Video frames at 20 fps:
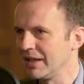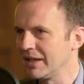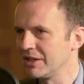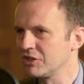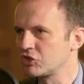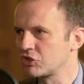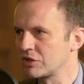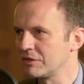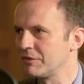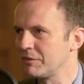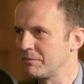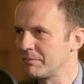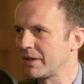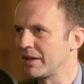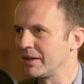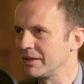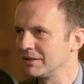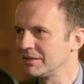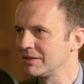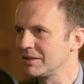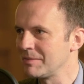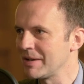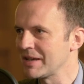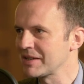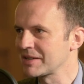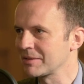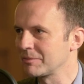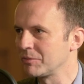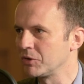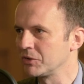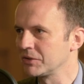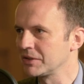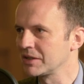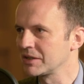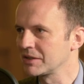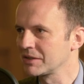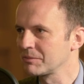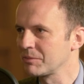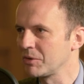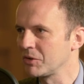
is driven by domestic policy,